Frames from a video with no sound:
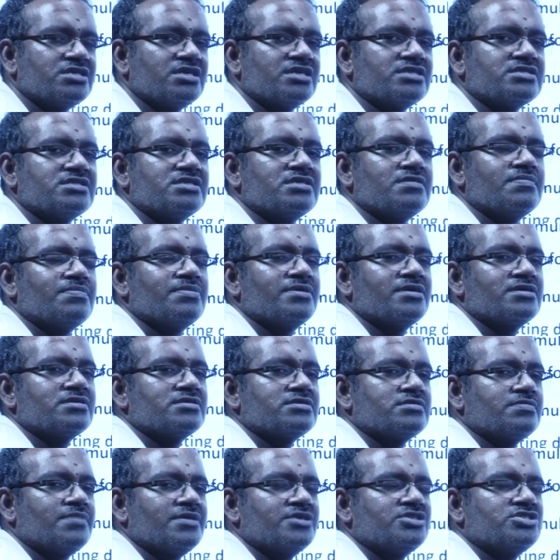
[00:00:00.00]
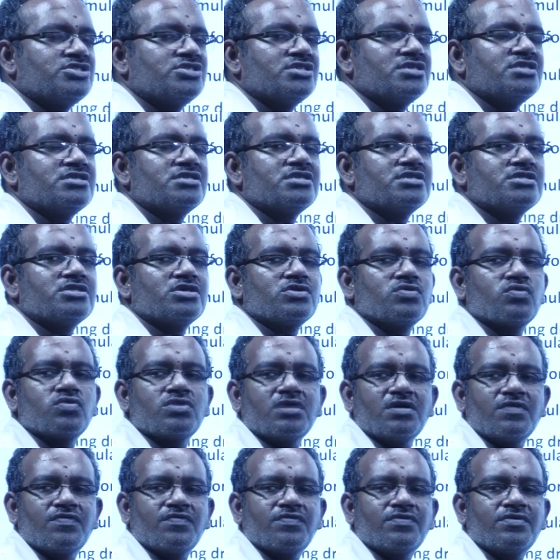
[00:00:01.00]
the excipients, by changing the
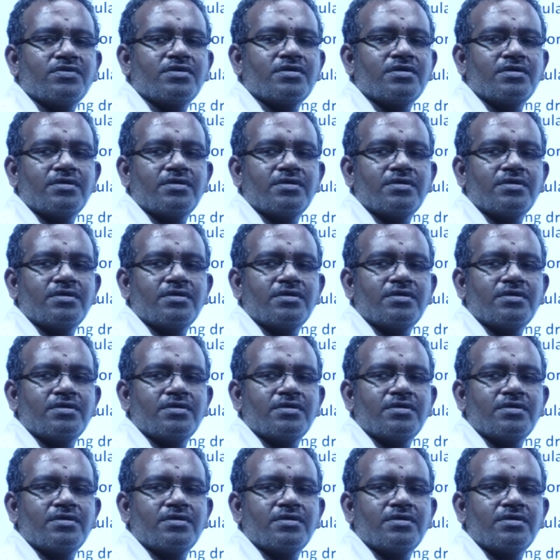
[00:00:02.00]
route of